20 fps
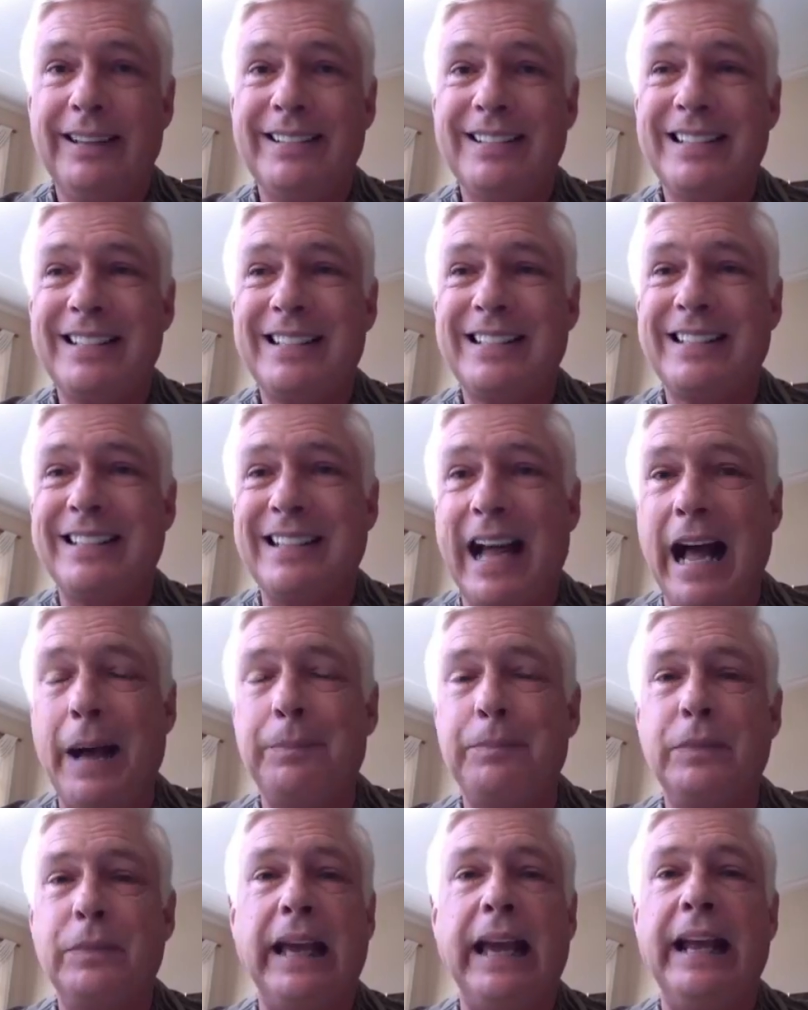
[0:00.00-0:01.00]

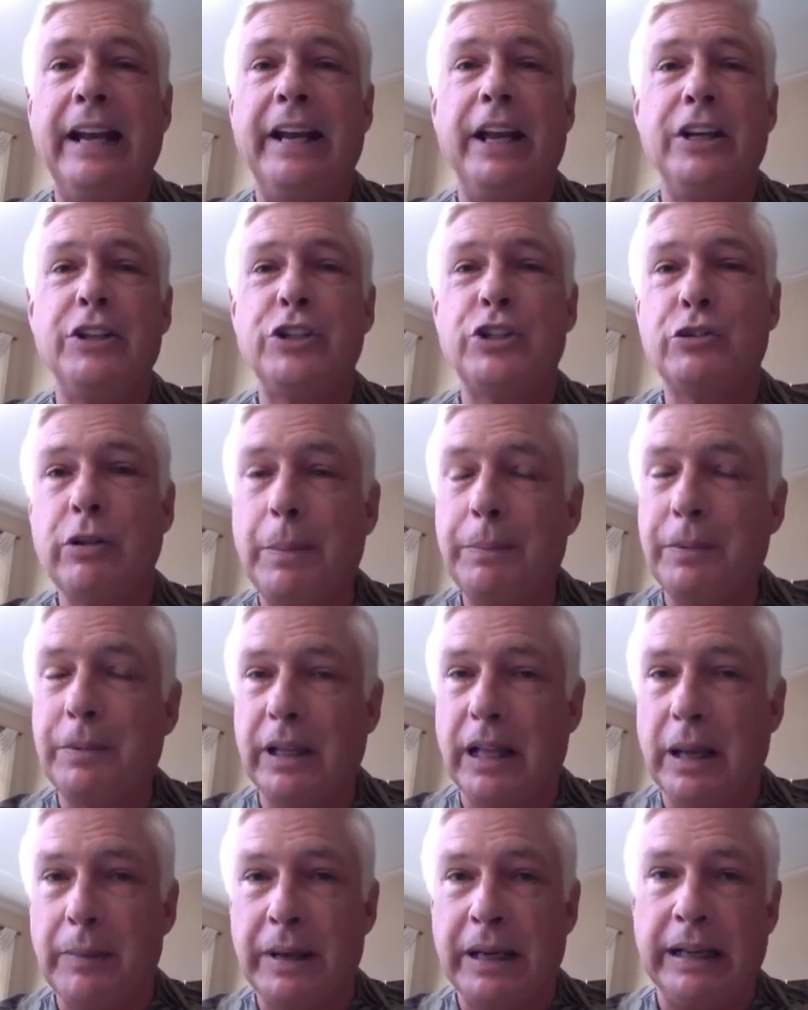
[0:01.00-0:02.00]
stopped at a strip
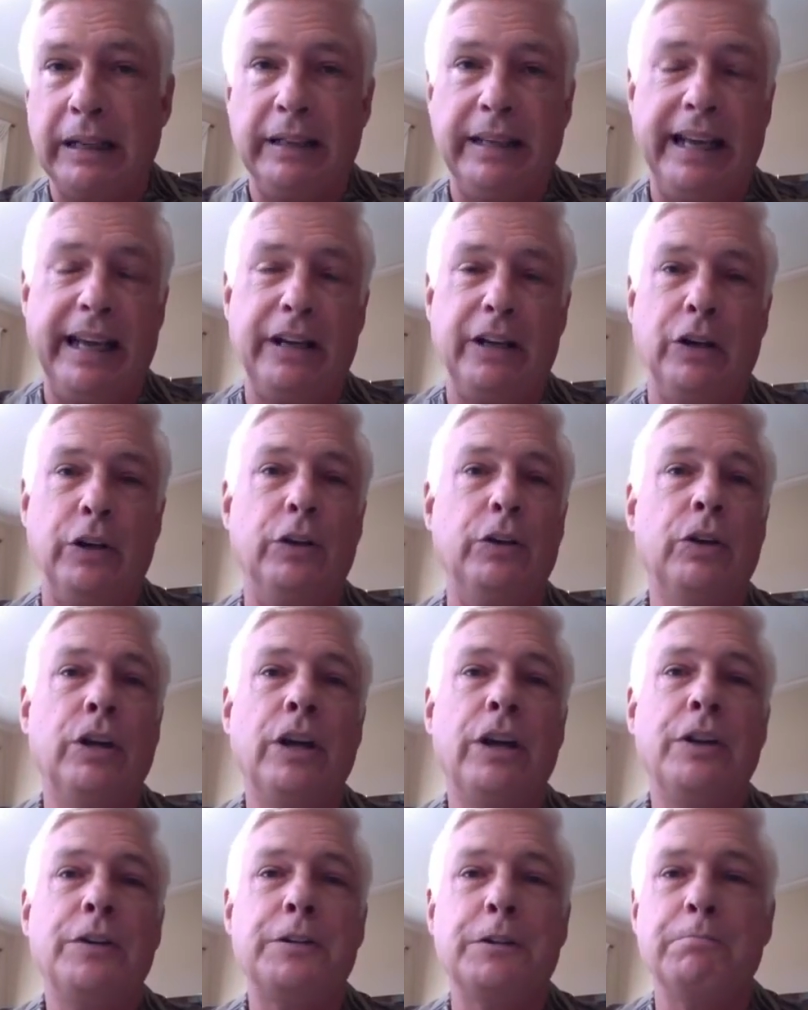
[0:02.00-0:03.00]
club in Atlanta
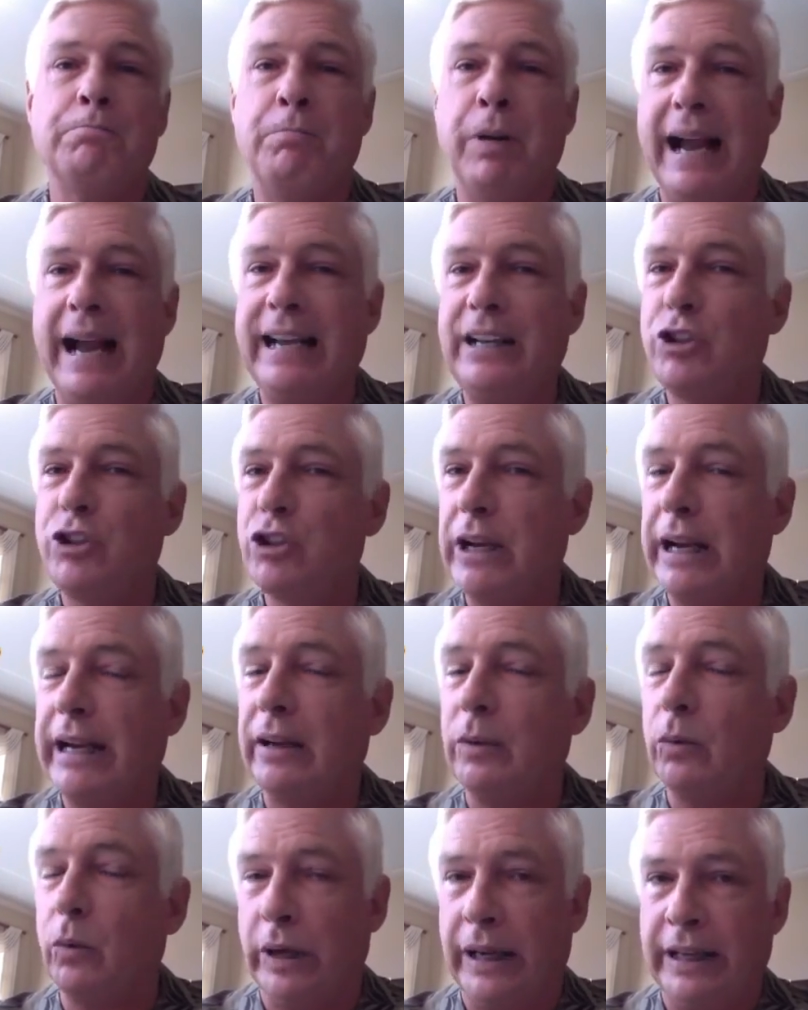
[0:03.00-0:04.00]
to buy
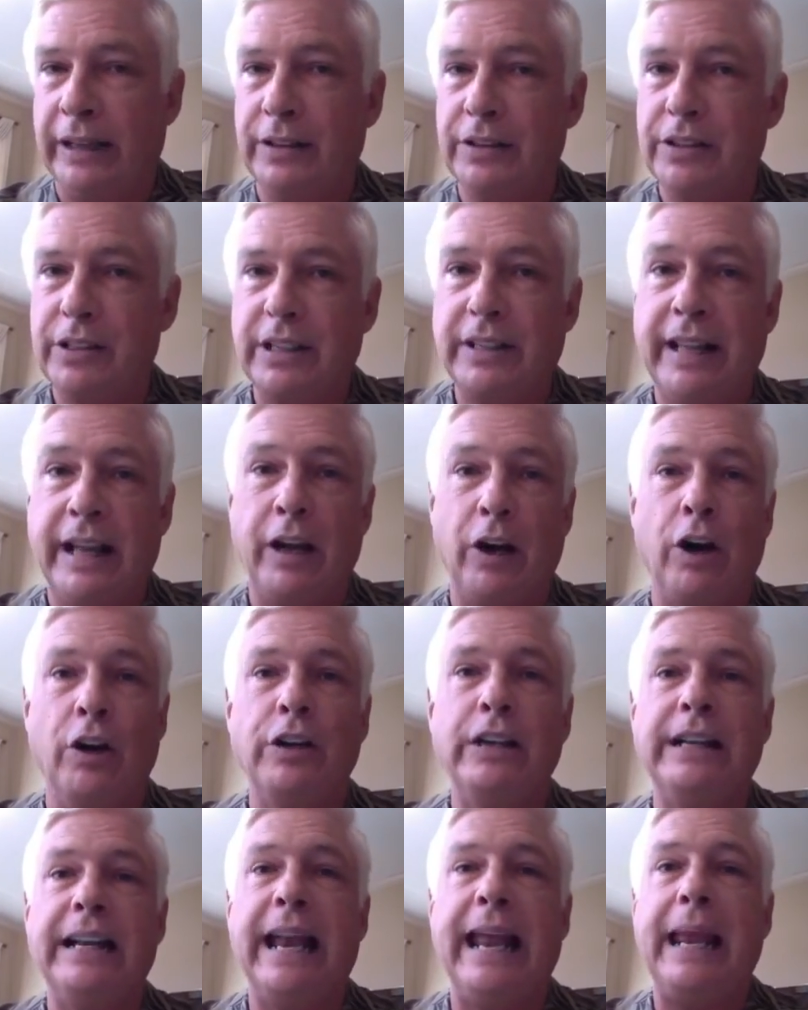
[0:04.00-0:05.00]
chicken wings that are
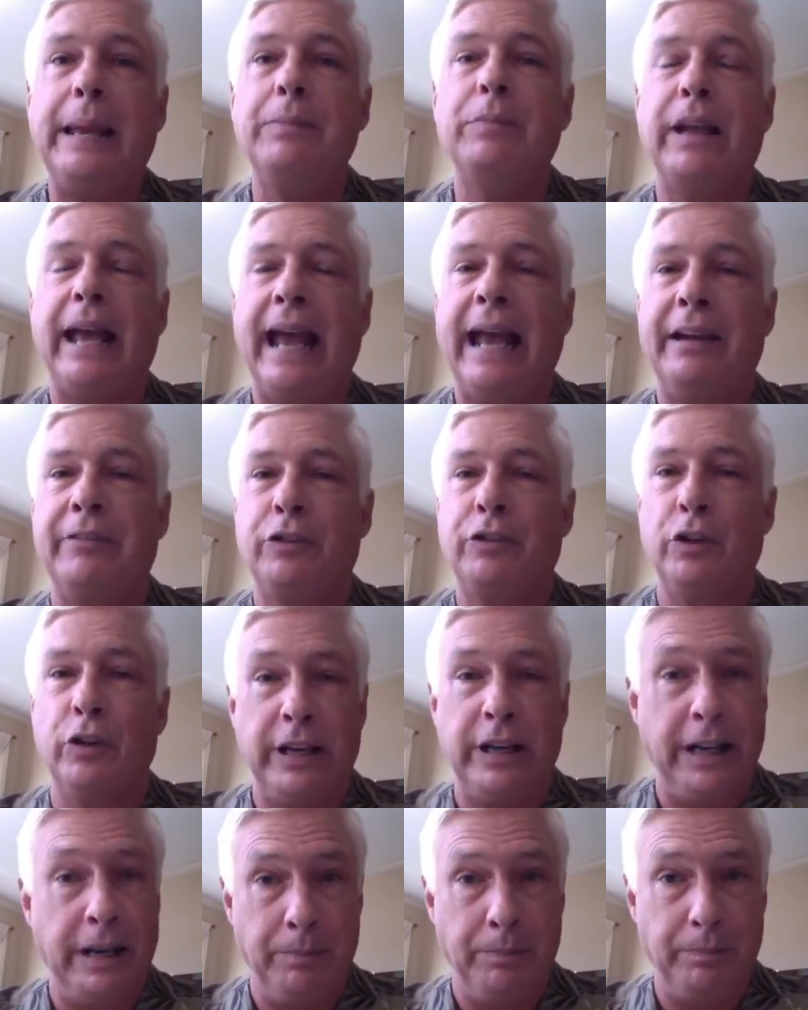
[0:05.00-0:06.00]
named after
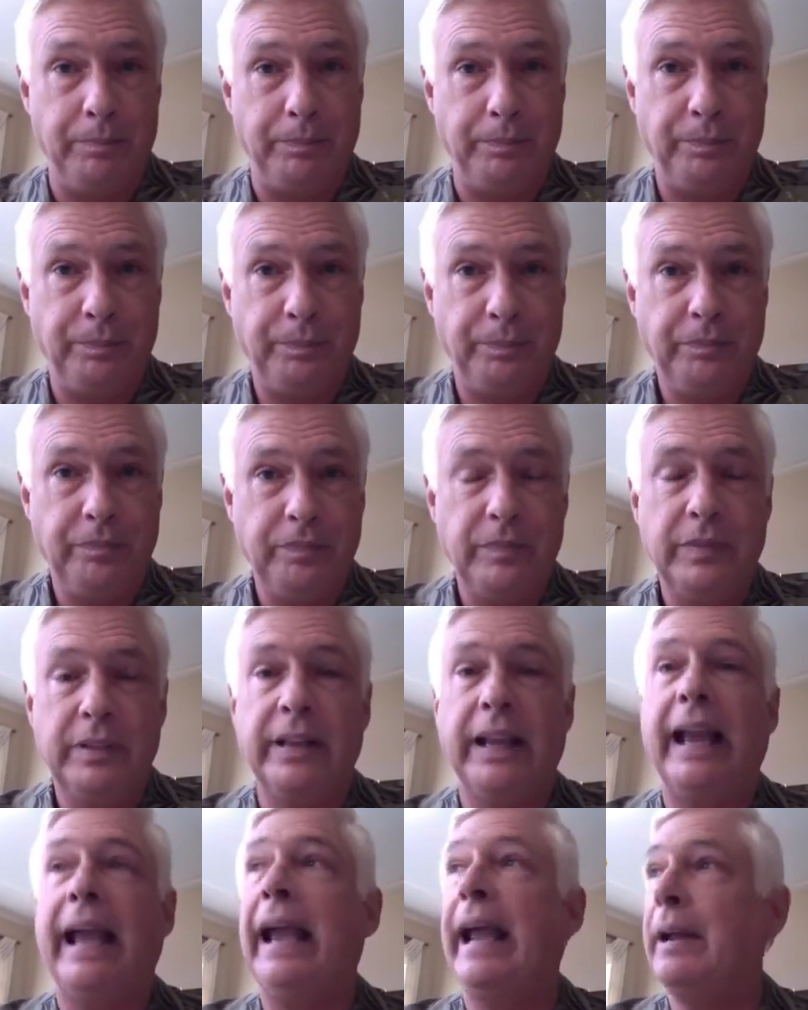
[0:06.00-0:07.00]
him
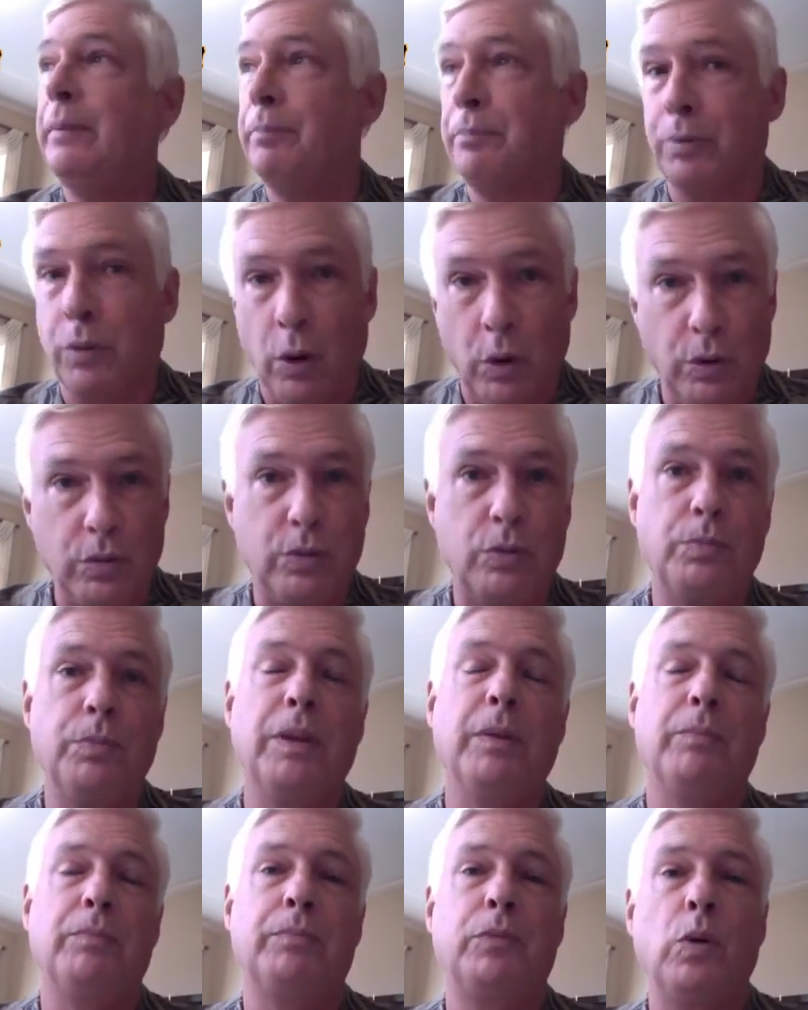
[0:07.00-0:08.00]
and broke
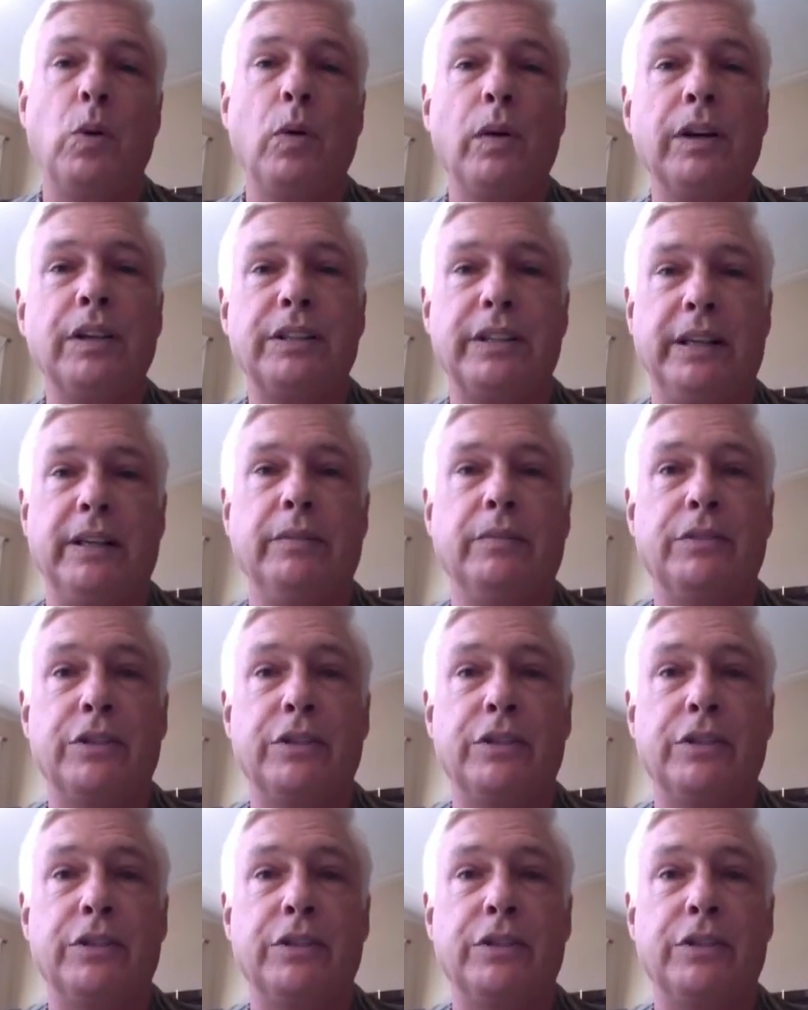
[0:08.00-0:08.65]
the quarantine.